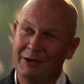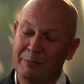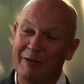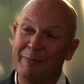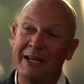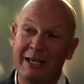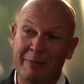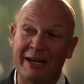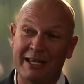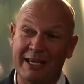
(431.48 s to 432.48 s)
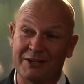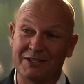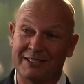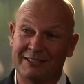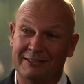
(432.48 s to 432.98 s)
But I've been here many
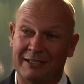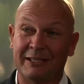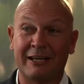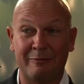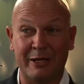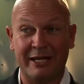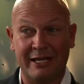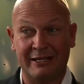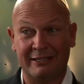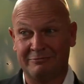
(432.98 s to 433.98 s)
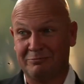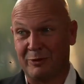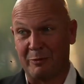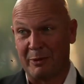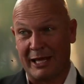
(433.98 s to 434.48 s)
years. I think I've been here
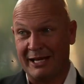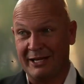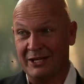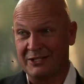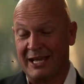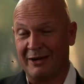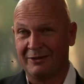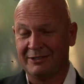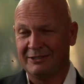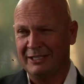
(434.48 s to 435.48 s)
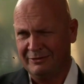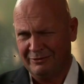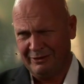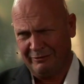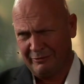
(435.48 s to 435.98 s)
probably 8 years now in
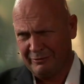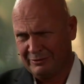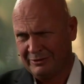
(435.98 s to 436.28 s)
different.